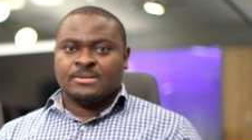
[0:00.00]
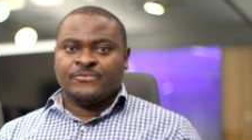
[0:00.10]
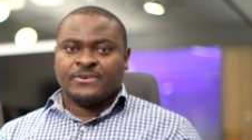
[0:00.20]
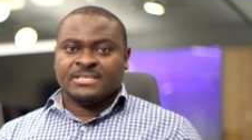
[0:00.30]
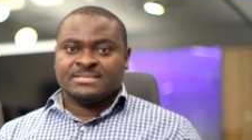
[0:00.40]

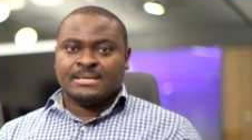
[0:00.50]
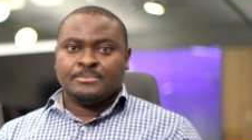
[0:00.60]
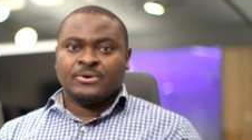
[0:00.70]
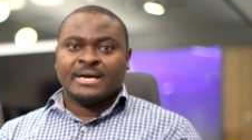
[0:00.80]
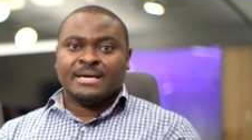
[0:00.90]
for
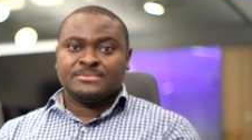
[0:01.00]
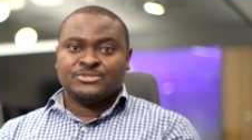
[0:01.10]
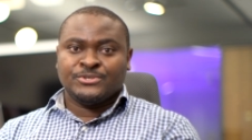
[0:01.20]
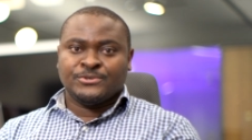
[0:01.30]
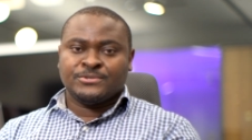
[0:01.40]
example come
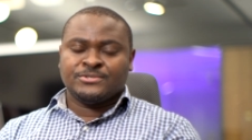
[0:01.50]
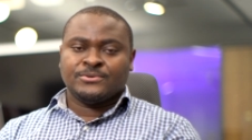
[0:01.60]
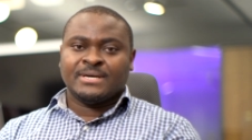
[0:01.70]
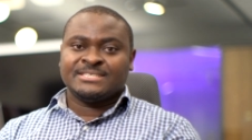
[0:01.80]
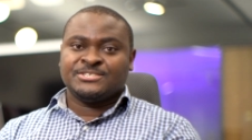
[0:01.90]
to your
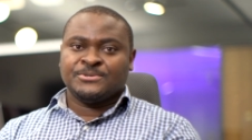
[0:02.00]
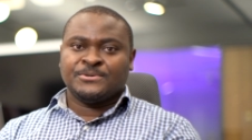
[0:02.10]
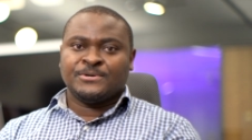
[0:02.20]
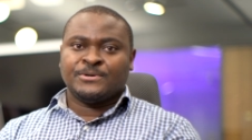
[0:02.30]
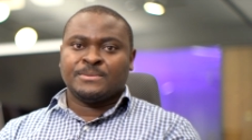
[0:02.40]
door at your
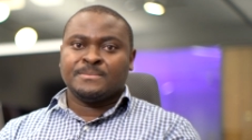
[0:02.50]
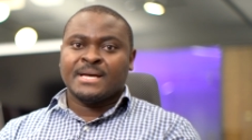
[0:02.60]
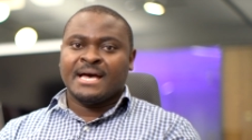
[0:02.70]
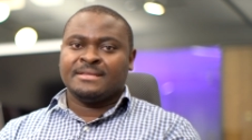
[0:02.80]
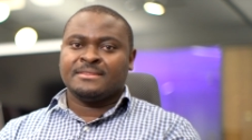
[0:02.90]
home
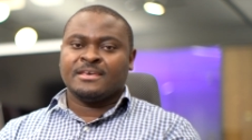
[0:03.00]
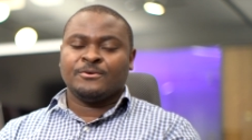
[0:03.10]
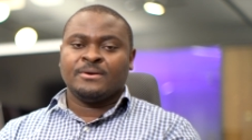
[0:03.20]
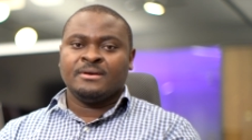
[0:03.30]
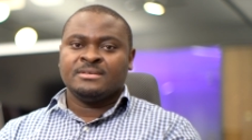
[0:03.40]
and the